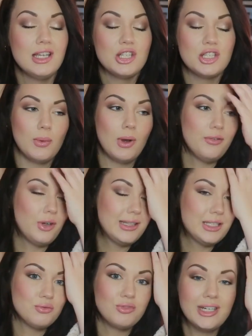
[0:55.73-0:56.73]
So I find
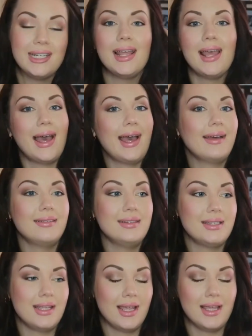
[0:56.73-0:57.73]
these really
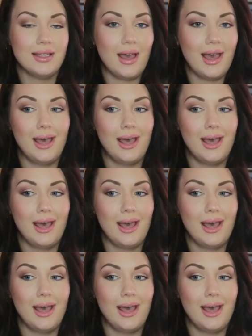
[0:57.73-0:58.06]
handy